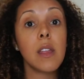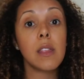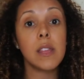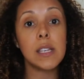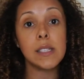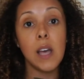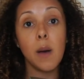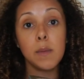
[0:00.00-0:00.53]

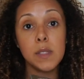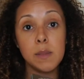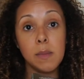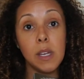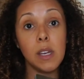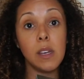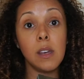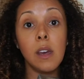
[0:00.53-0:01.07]
This helps
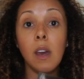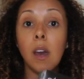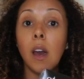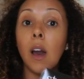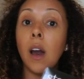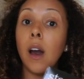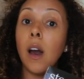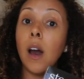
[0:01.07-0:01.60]
me
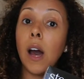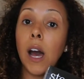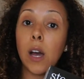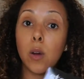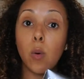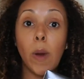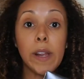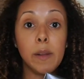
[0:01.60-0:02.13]

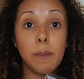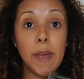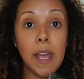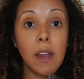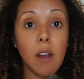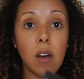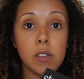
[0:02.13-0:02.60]
quite a bit.